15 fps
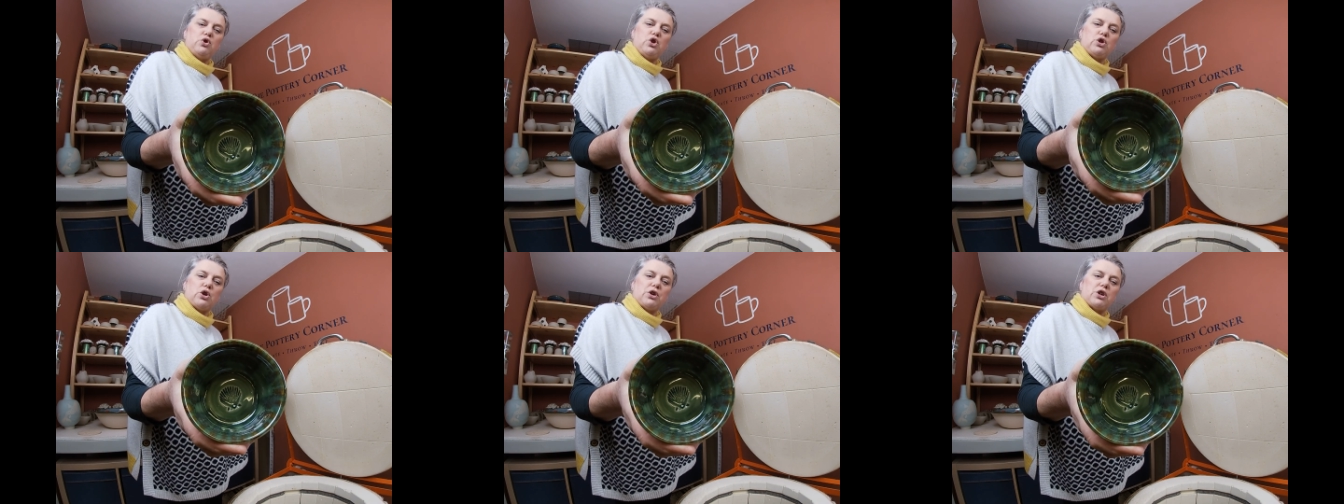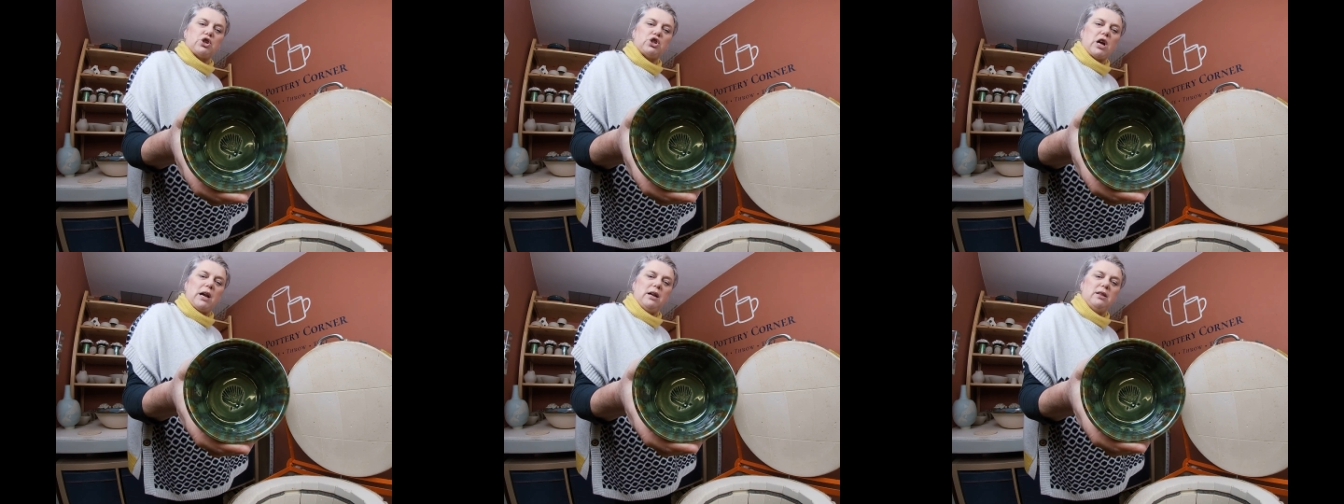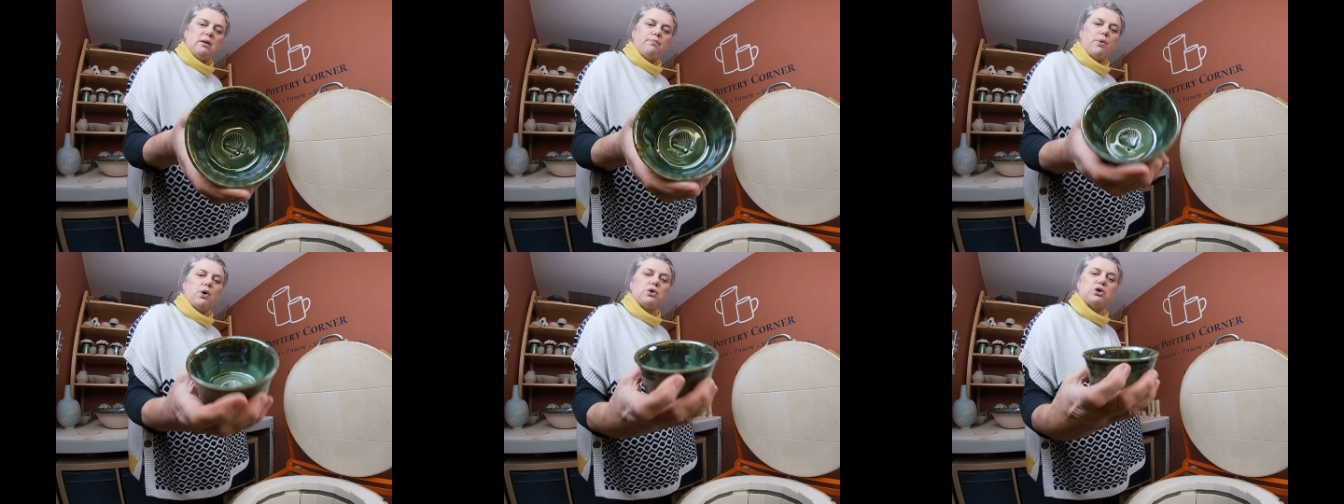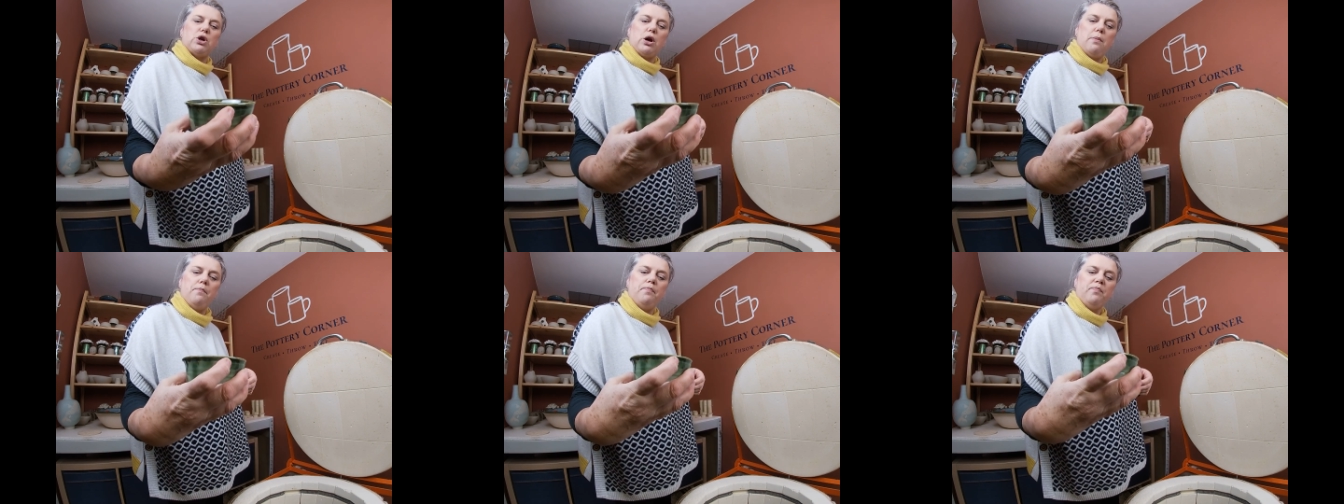She's got a shell in the
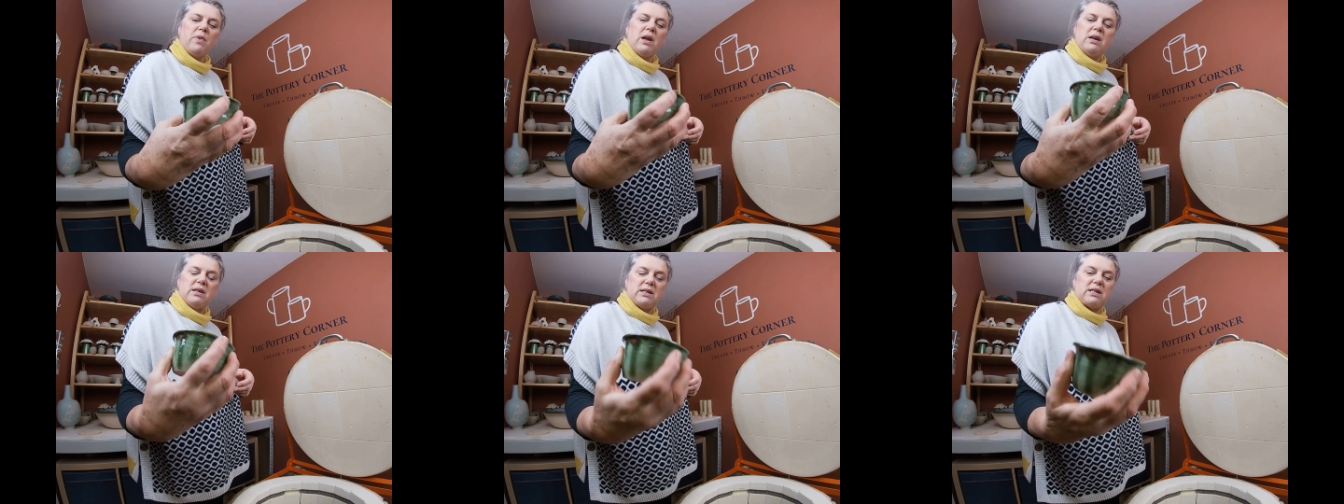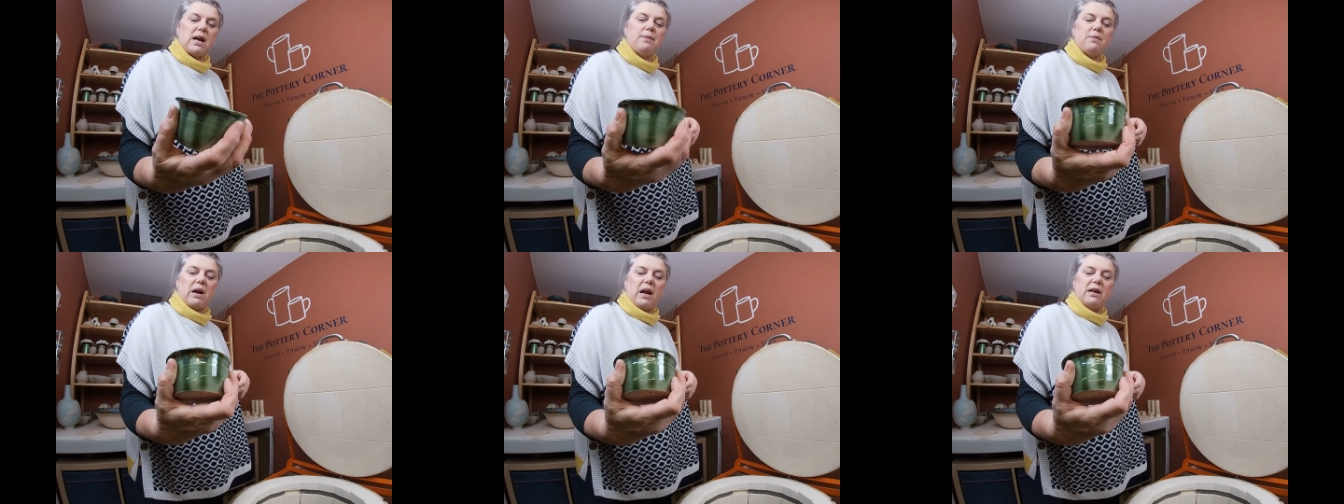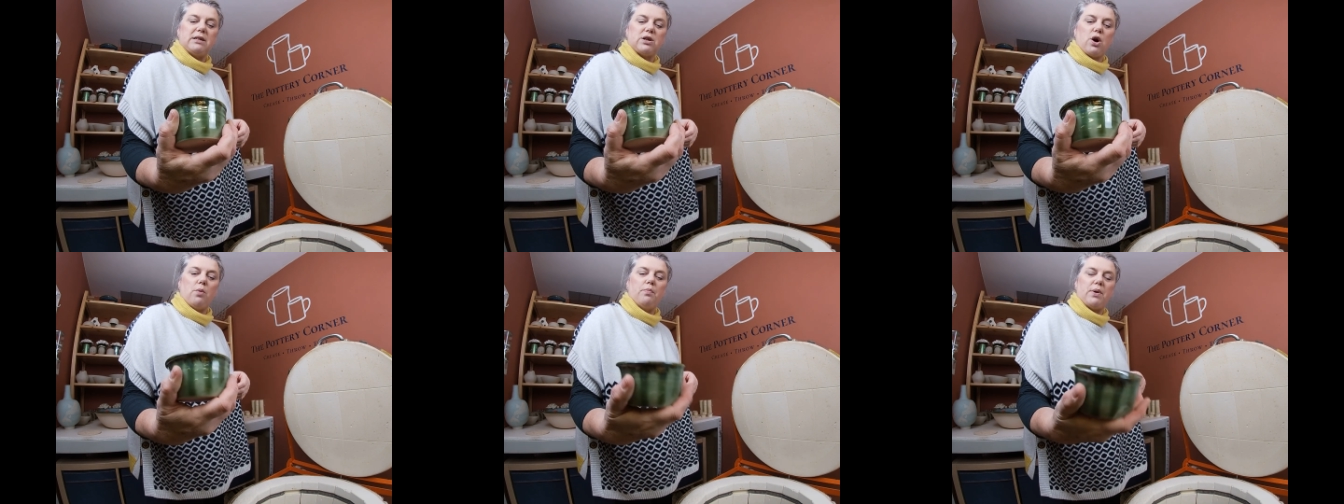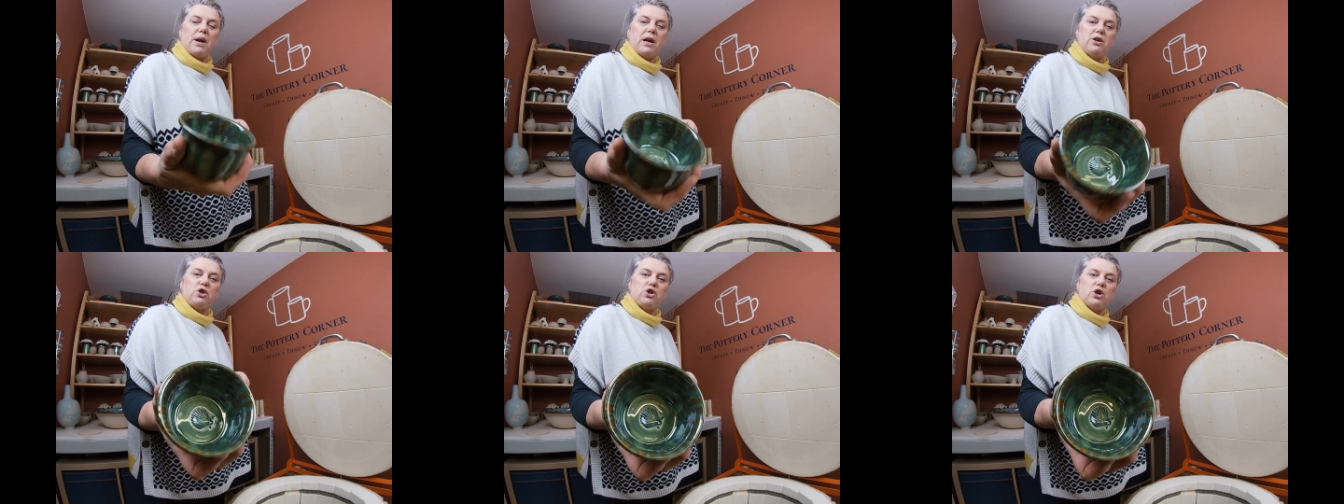bottom, same glaze
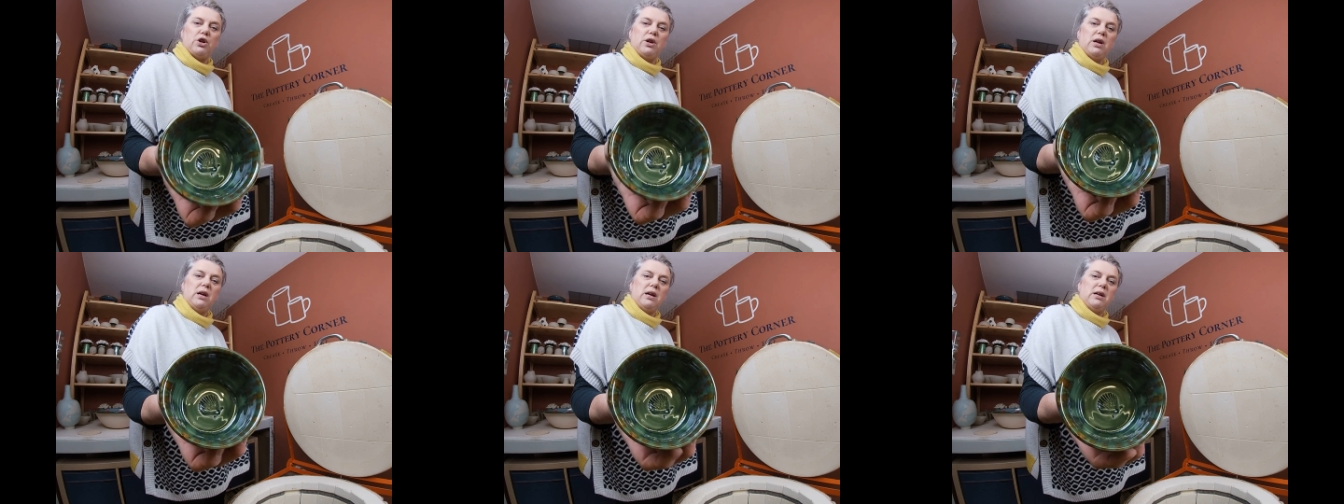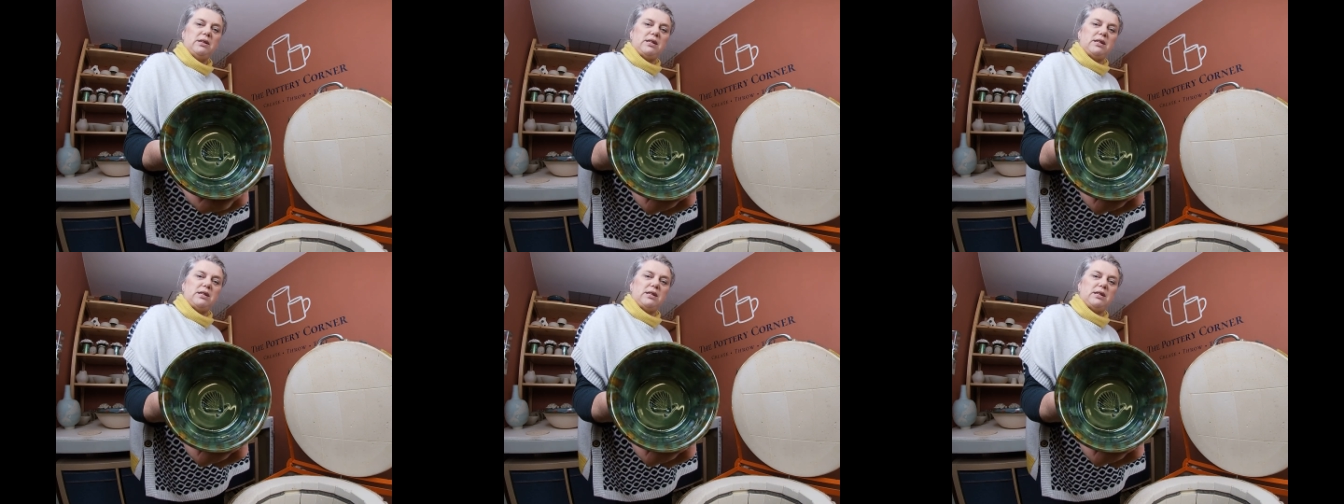combination,